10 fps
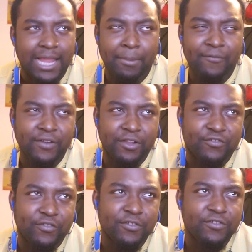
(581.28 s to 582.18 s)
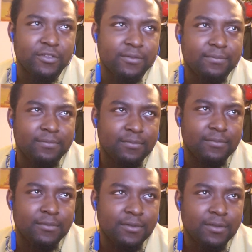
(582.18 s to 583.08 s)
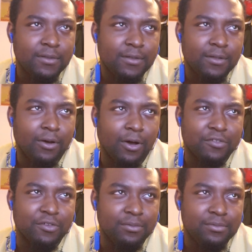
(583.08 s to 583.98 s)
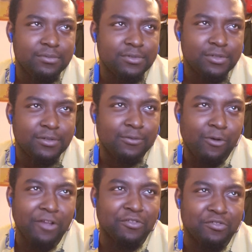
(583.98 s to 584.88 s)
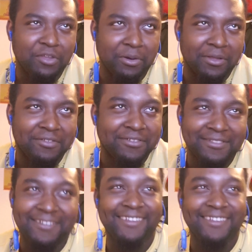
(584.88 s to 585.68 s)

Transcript: Let me finish first. Awesome. Why so serious?